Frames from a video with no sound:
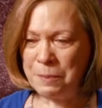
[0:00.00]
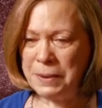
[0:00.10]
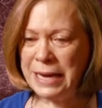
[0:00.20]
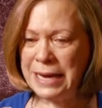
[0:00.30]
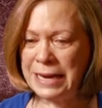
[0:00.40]

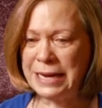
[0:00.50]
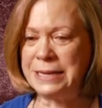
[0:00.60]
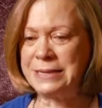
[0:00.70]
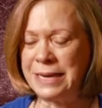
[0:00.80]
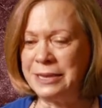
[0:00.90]

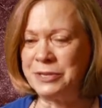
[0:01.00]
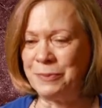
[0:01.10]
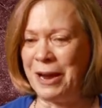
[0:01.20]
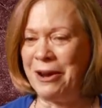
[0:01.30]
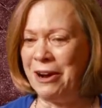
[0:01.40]
peace enter
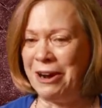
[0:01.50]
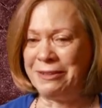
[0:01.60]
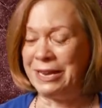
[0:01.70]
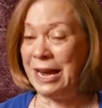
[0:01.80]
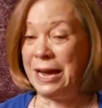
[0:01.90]
my
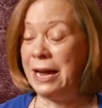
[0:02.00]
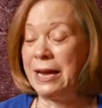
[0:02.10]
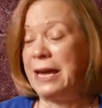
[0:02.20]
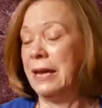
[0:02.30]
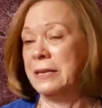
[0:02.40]
heart that I, I can't